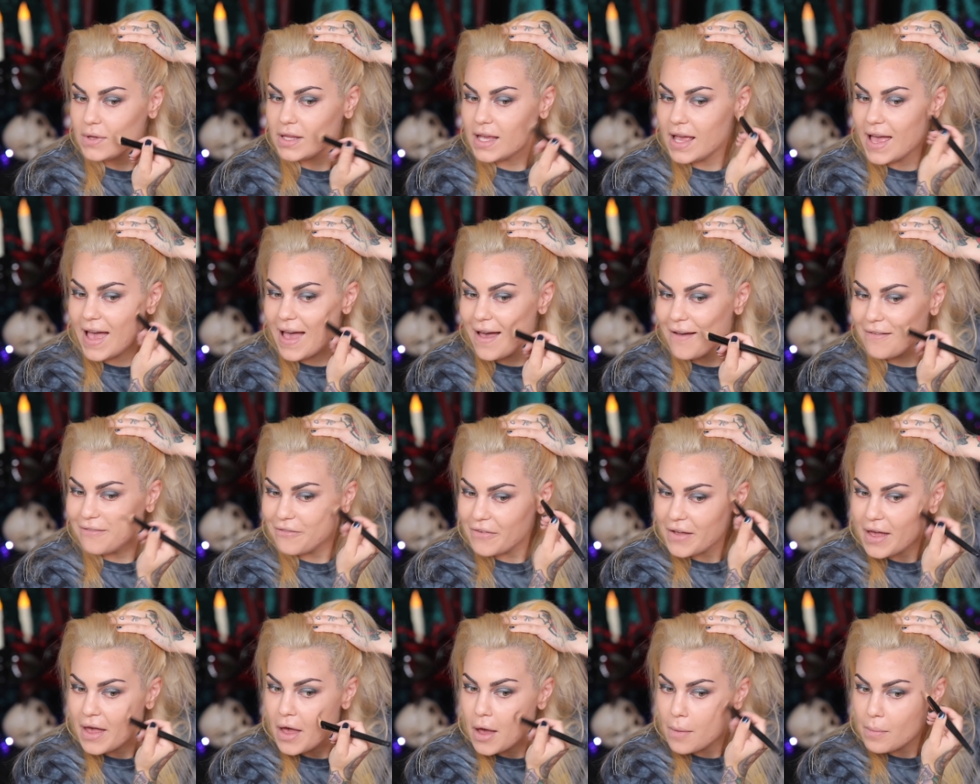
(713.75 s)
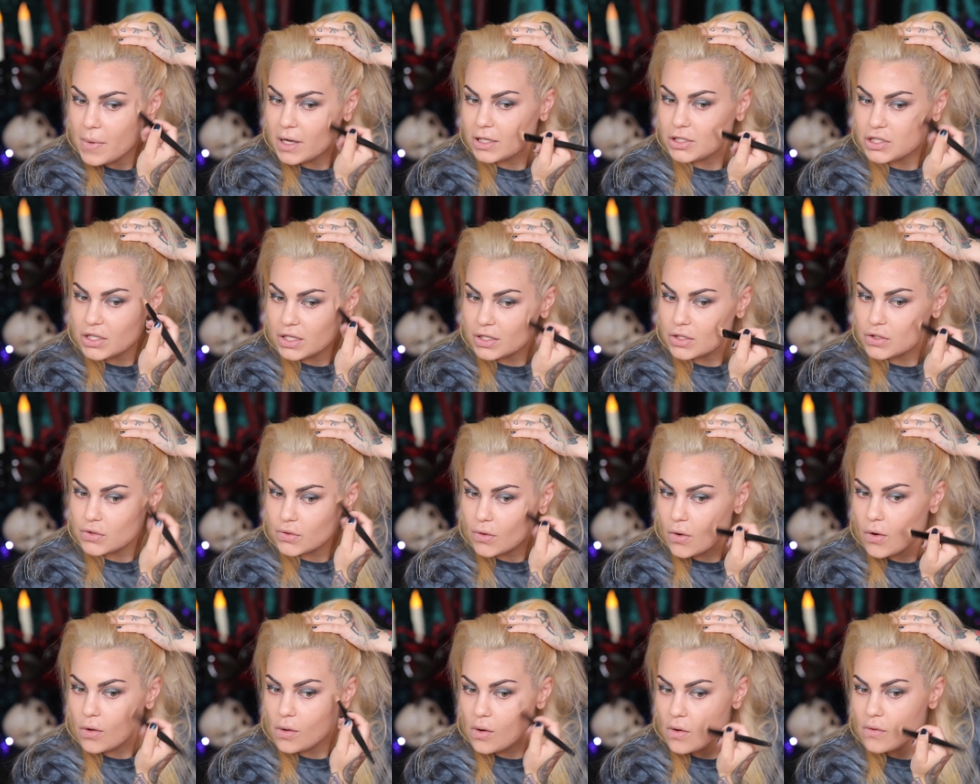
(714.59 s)
really have much
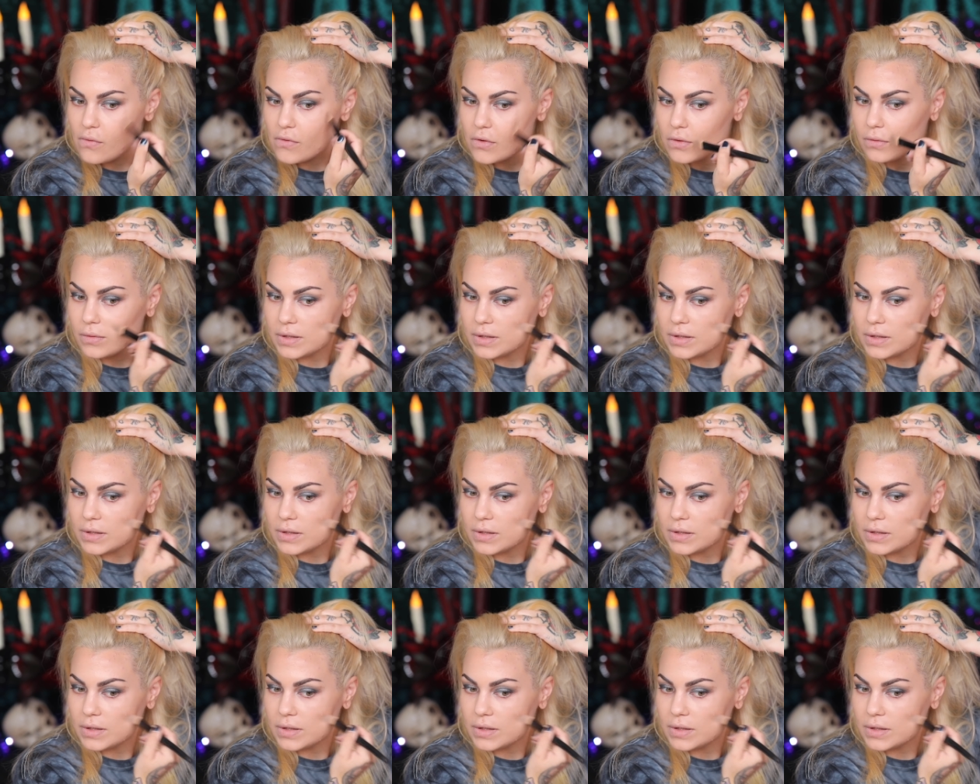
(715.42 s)
control over